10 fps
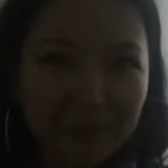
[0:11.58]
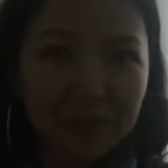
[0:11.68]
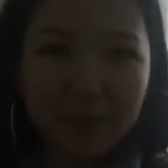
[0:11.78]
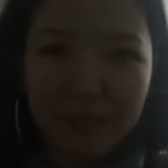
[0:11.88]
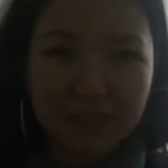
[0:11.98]

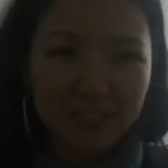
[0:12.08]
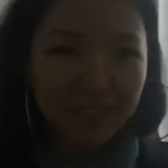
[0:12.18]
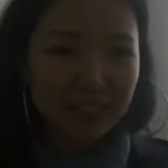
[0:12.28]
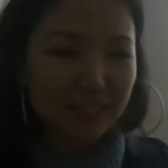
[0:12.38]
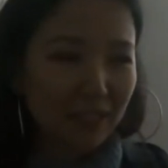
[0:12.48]
haven't been outside
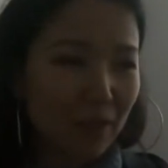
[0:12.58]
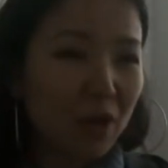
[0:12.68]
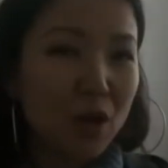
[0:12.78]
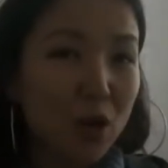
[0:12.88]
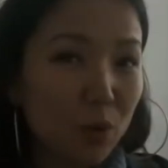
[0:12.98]
yet, so
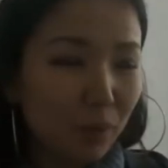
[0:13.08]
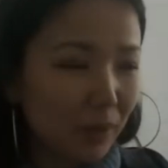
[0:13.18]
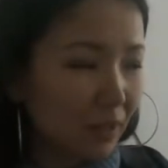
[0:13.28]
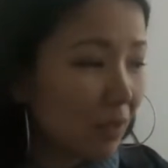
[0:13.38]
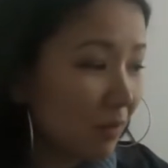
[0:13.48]

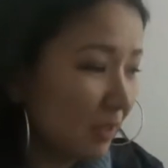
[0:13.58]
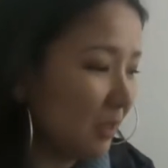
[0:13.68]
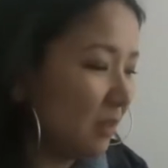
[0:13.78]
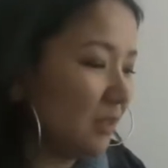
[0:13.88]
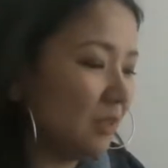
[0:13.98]
we're
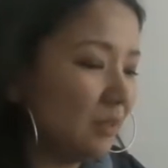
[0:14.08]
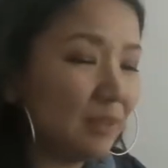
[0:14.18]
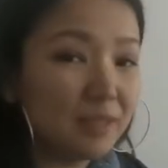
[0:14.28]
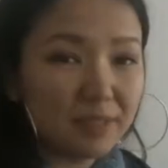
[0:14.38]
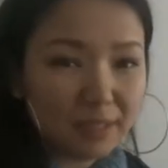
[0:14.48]
going to
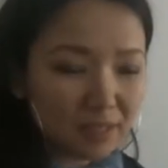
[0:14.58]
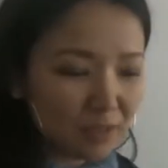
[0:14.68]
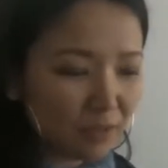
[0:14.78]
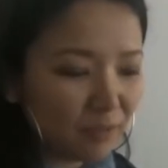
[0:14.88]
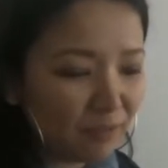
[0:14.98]
the city
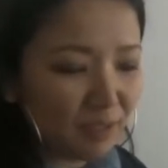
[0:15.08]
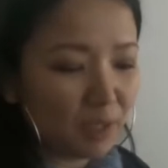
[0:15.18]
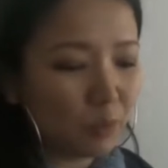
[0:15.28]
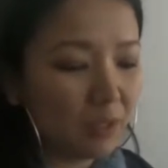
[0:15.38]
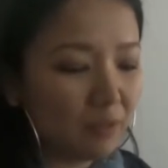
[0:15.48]
to
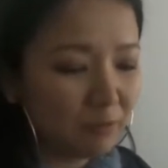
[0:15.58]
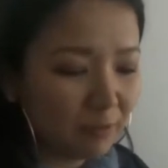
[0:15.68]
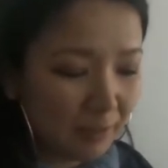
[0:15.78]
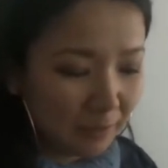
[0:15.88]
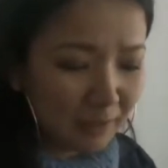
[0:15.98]
farewell a
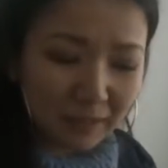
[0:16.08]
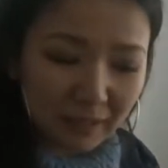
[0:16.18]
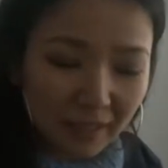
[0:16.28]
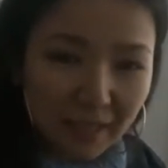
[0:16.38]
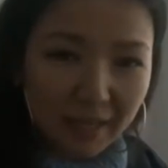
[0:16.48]
friend
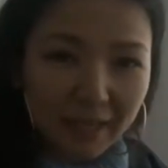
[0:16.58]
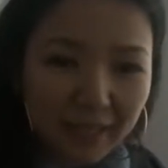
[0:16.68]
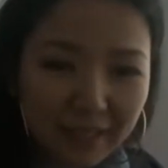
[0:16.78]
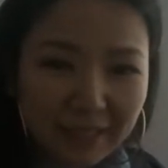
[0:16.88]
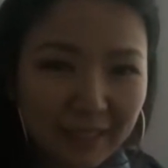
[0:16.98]

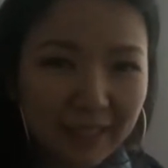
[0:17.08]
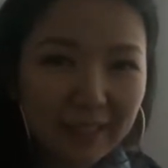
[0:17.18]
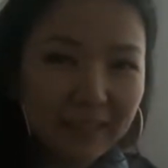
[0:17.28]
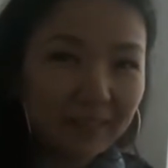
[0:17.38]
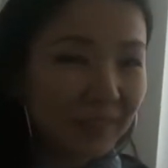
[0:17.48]
and
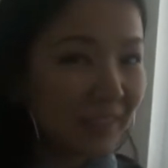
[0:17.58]
then we're